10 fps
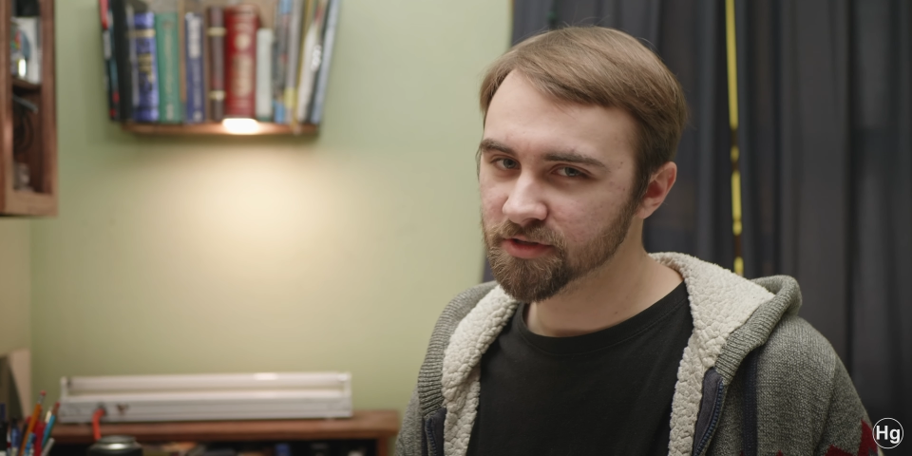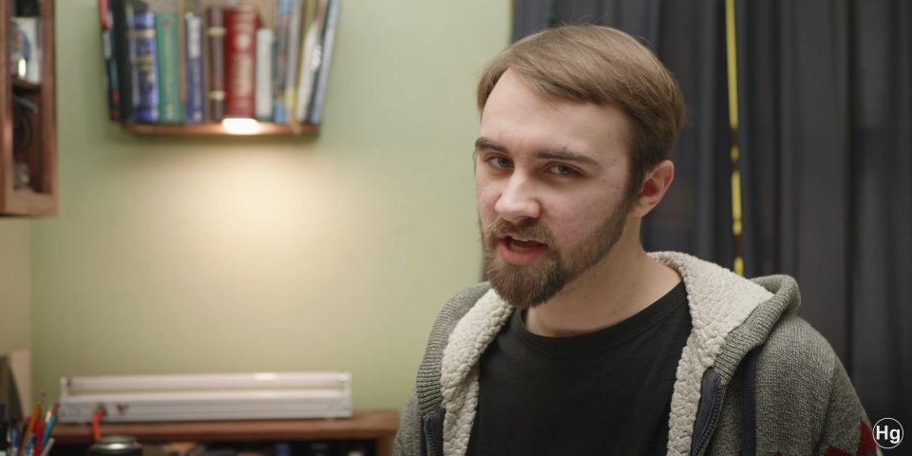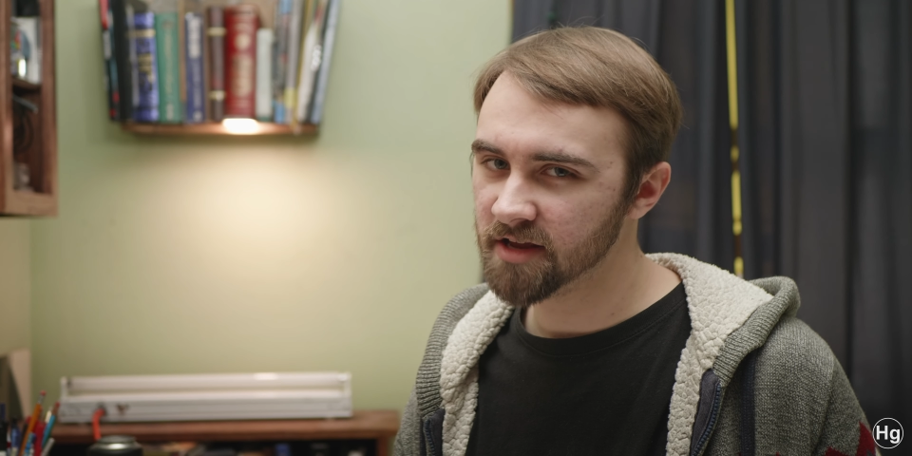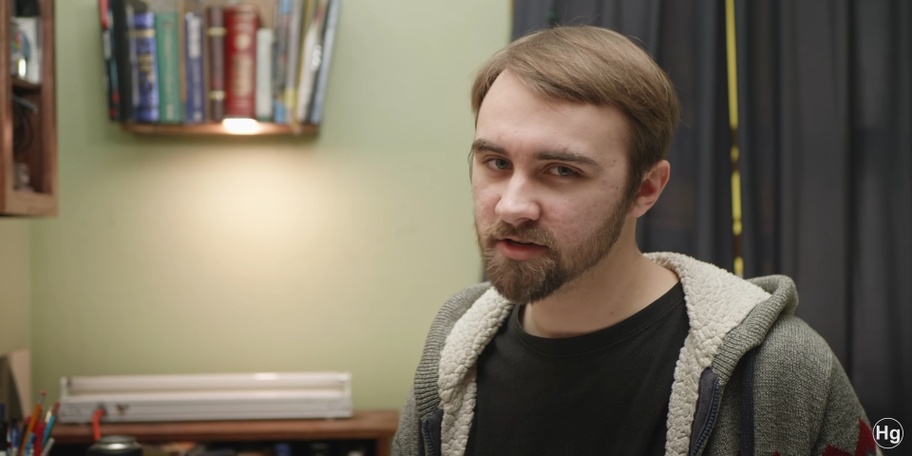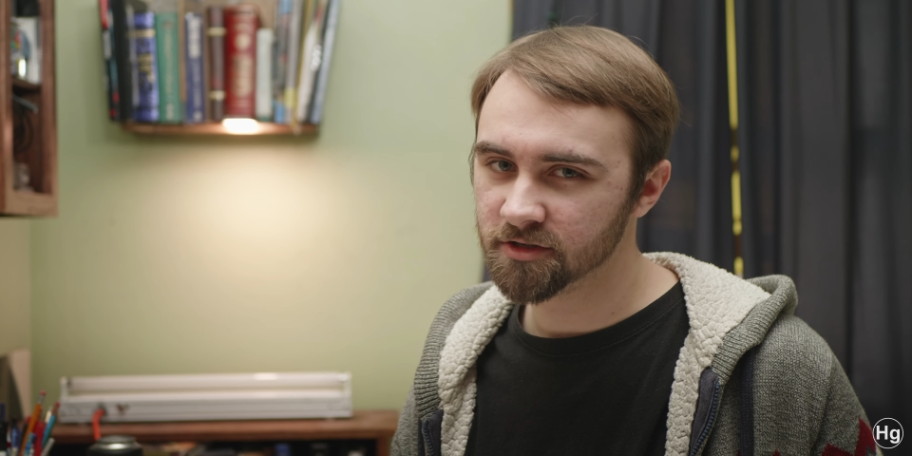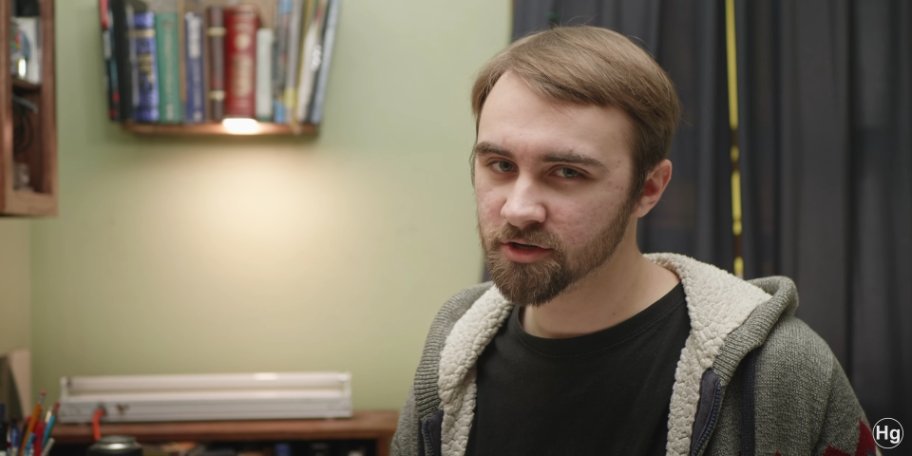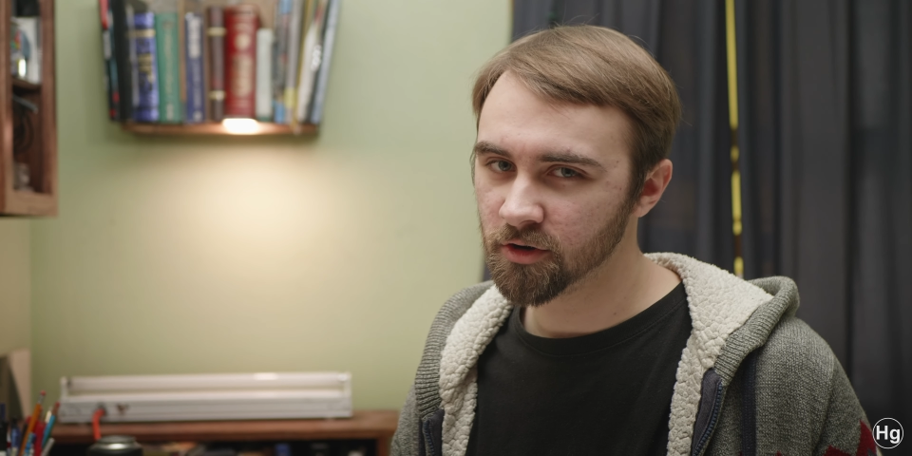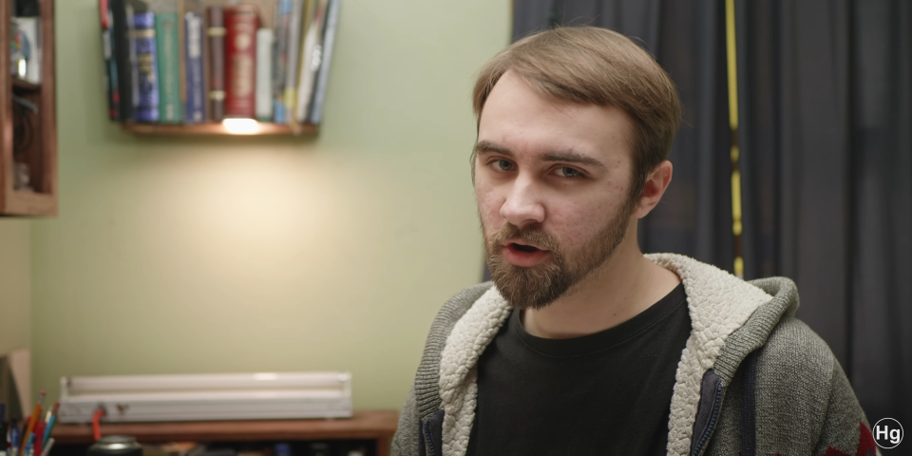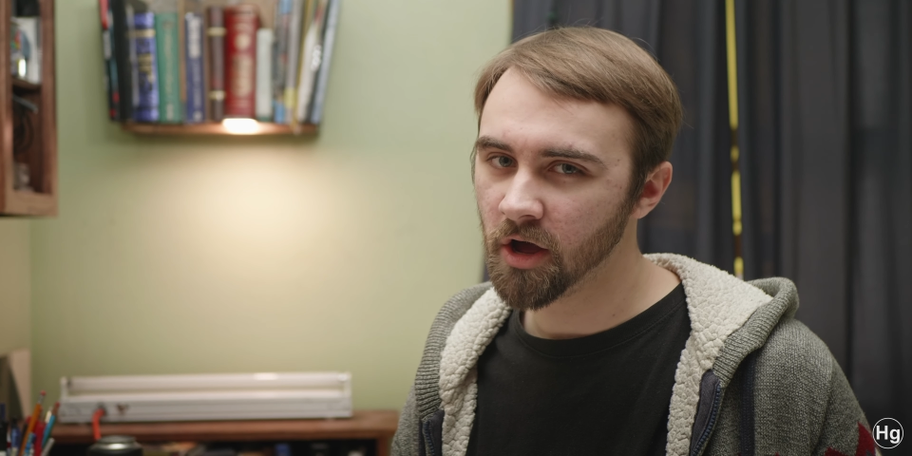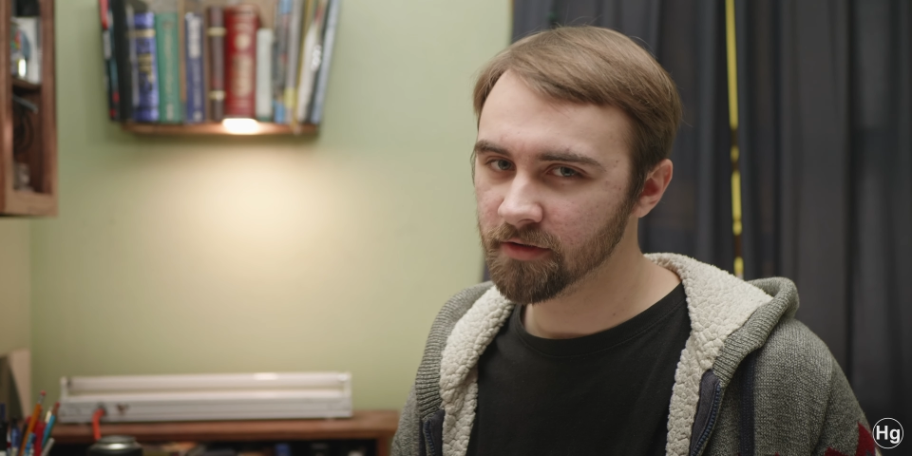tend to
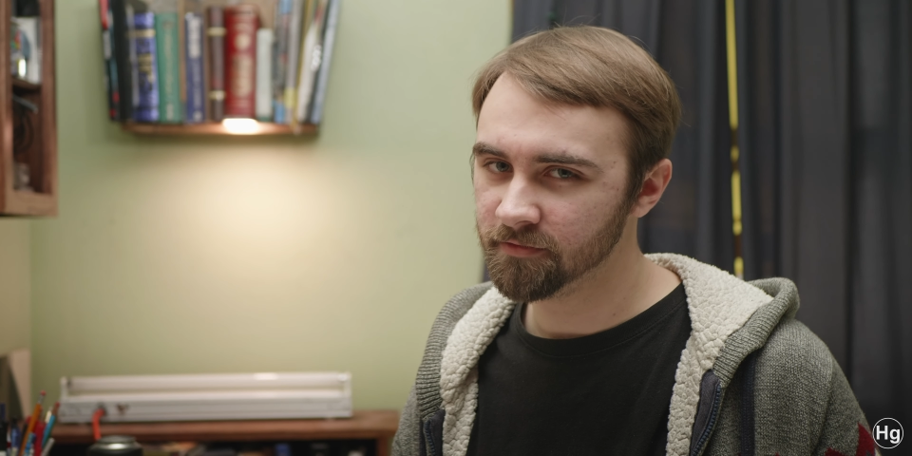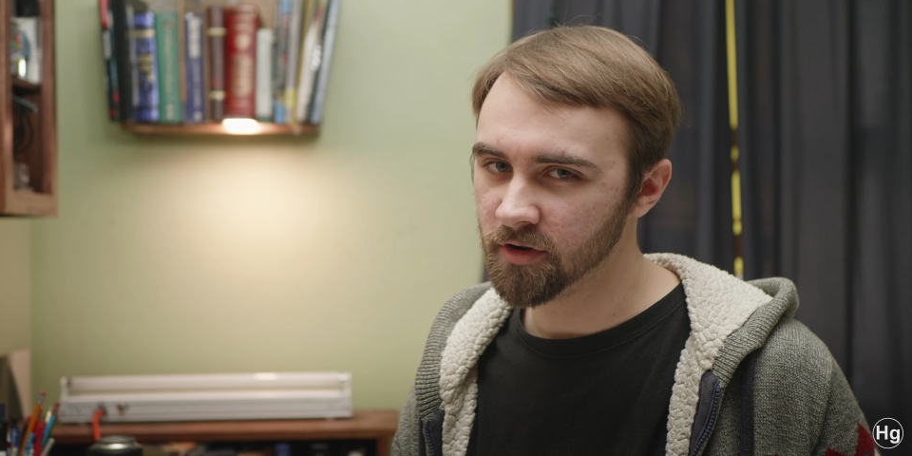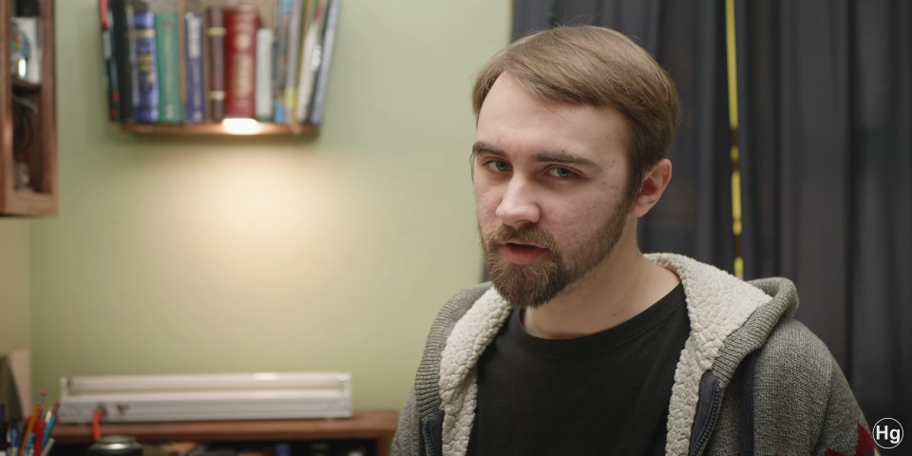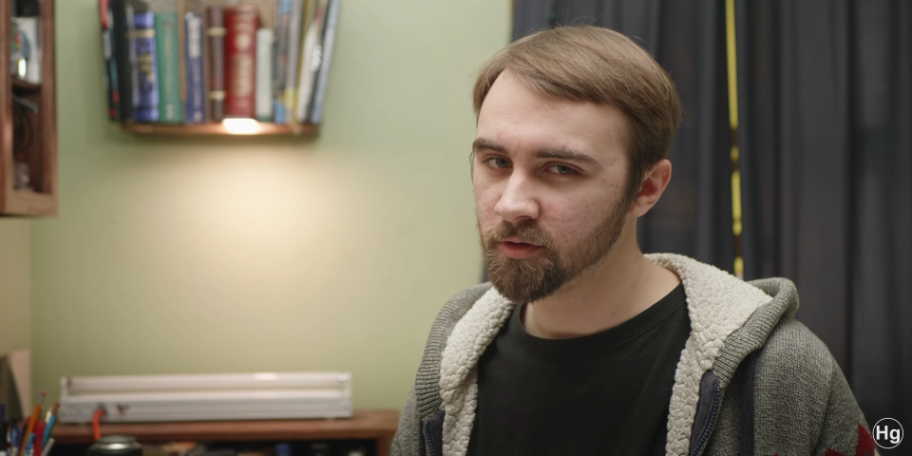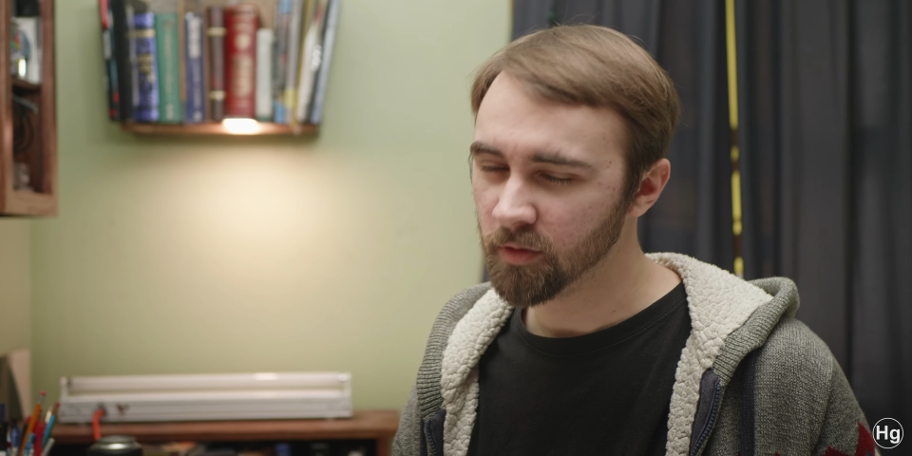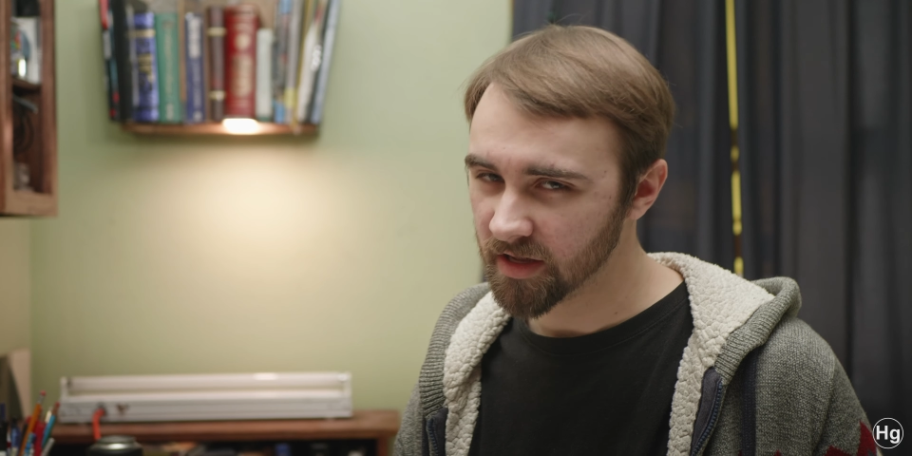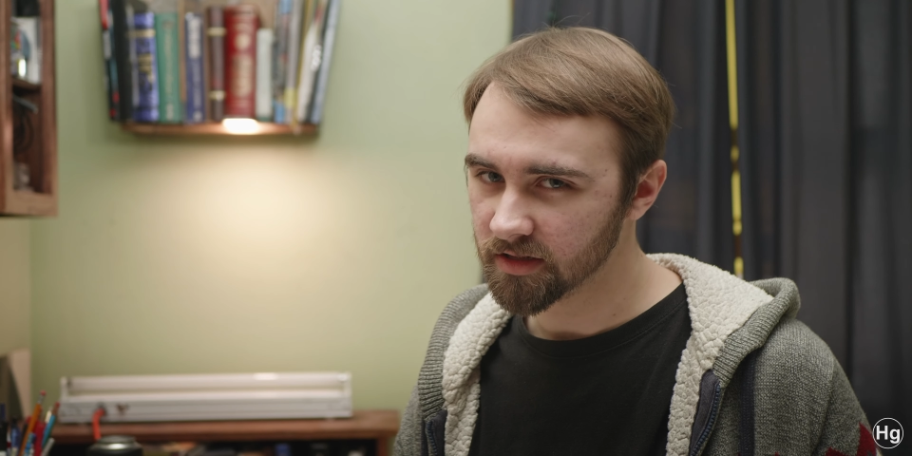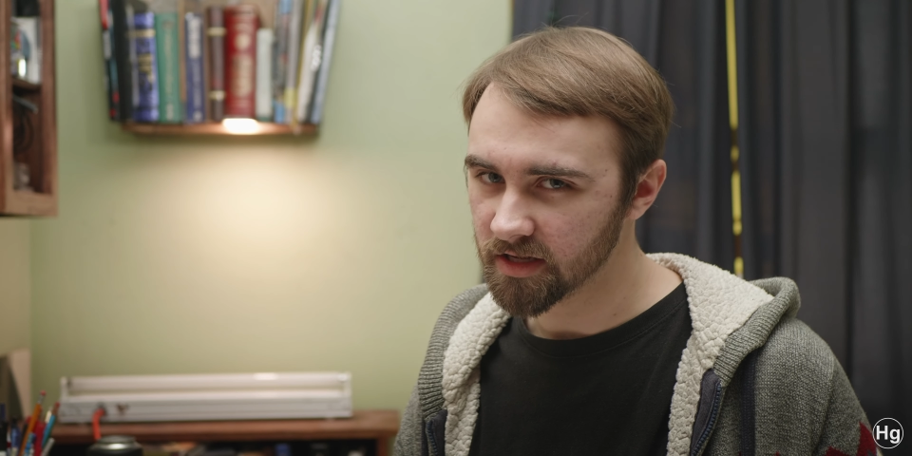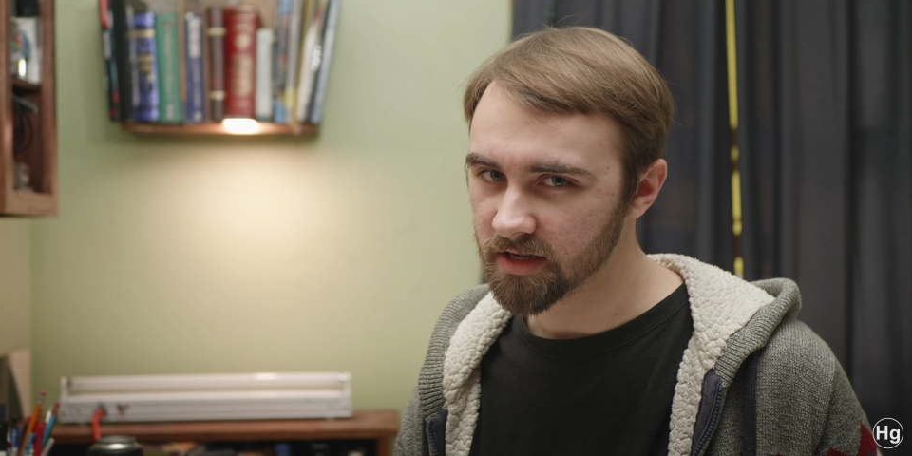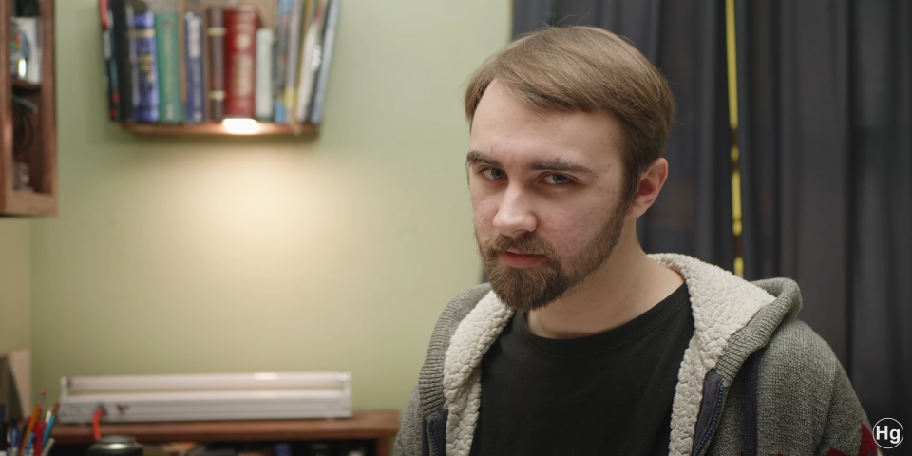turn on very
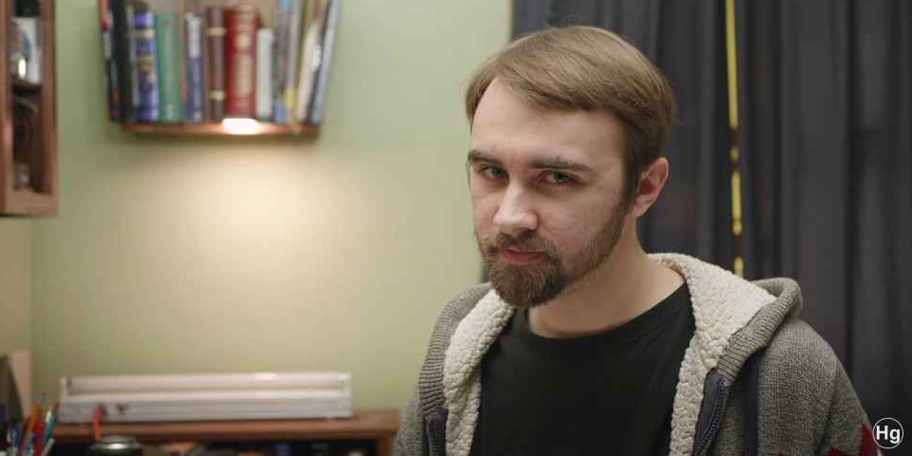quickly.